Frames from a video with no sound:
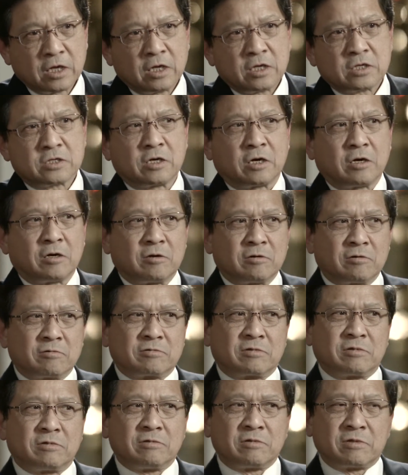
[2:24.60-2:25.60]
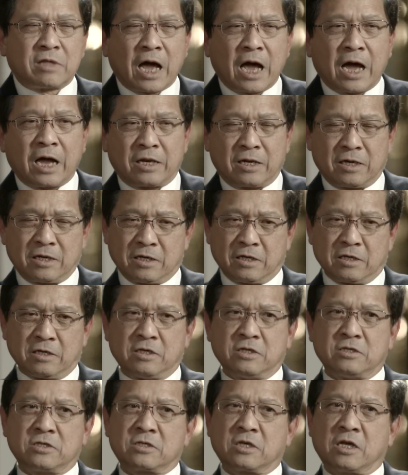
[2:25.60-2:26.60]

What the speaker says: So that is